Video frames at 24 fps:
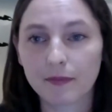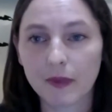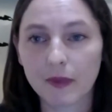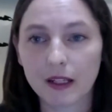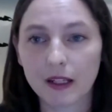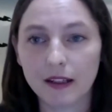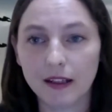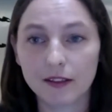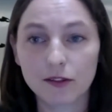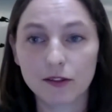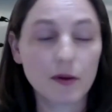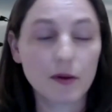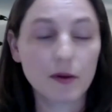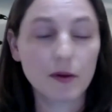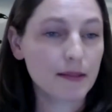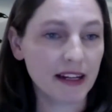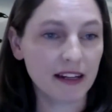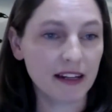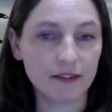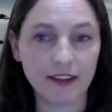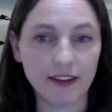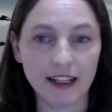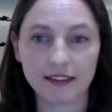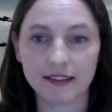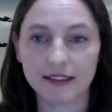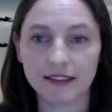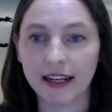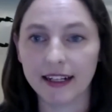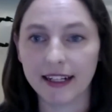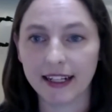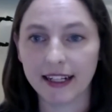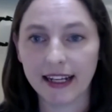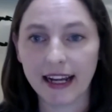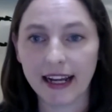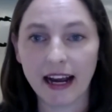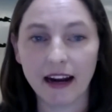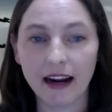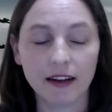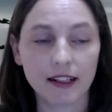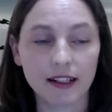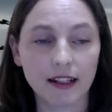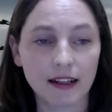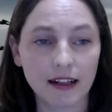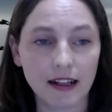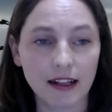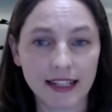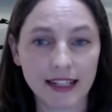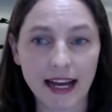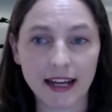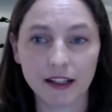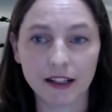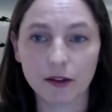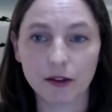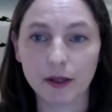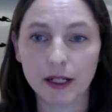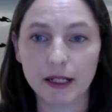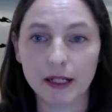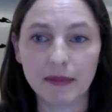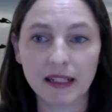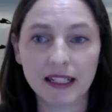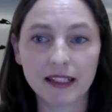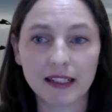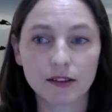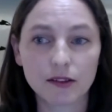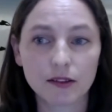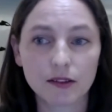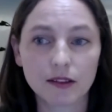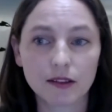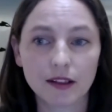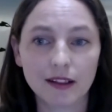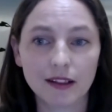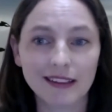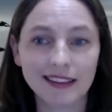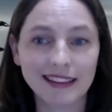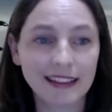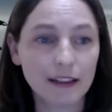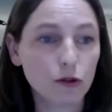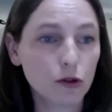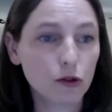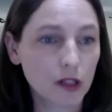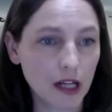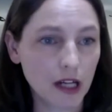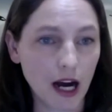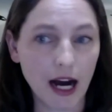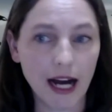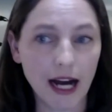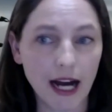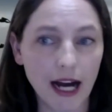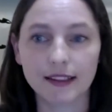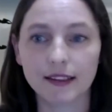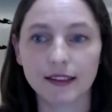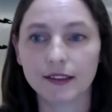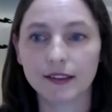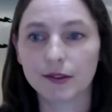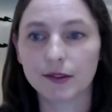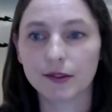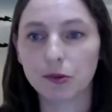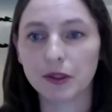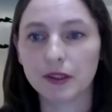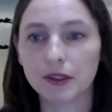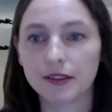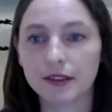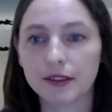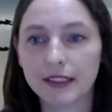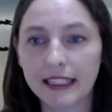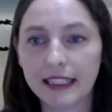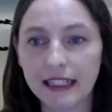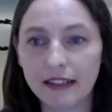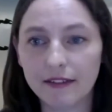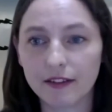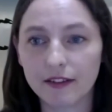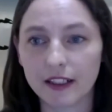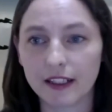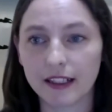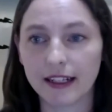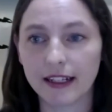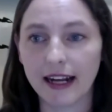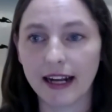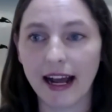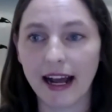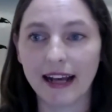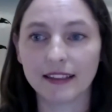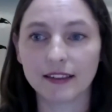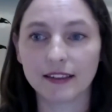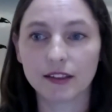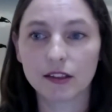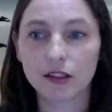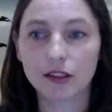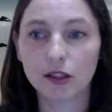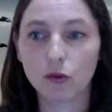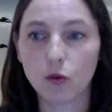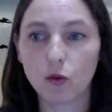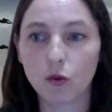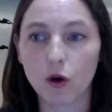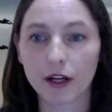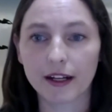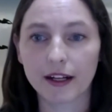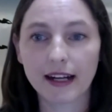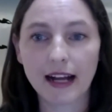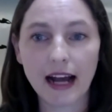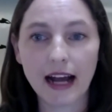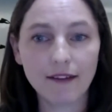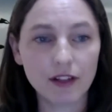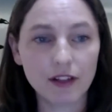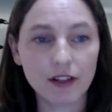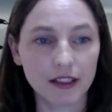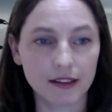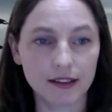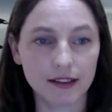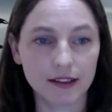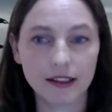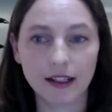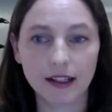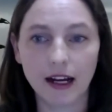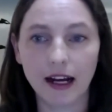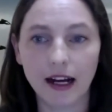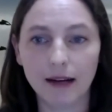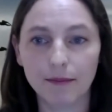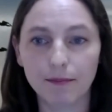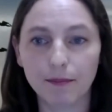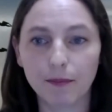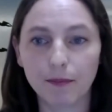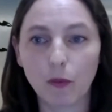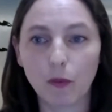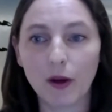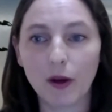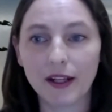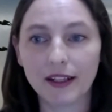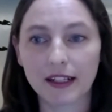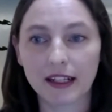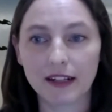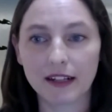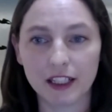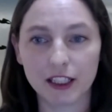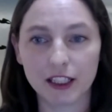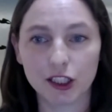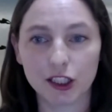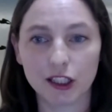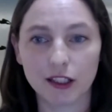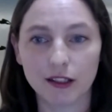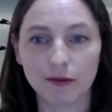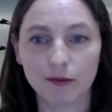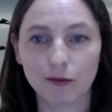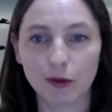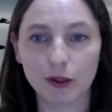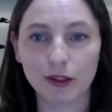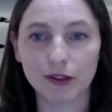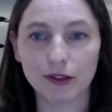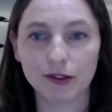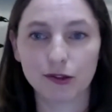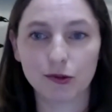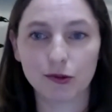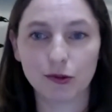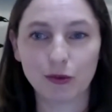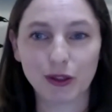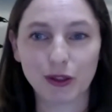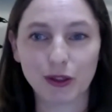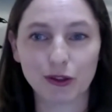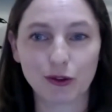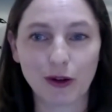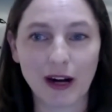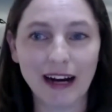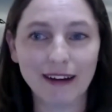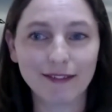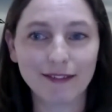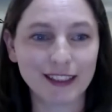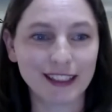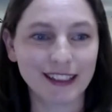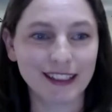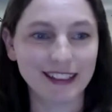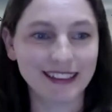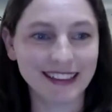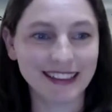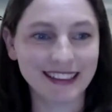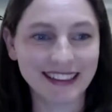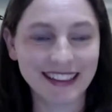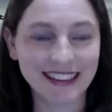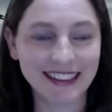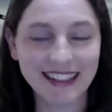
has always been a fascinating category because little guidance was given as to what it covered when the convention was drafted. It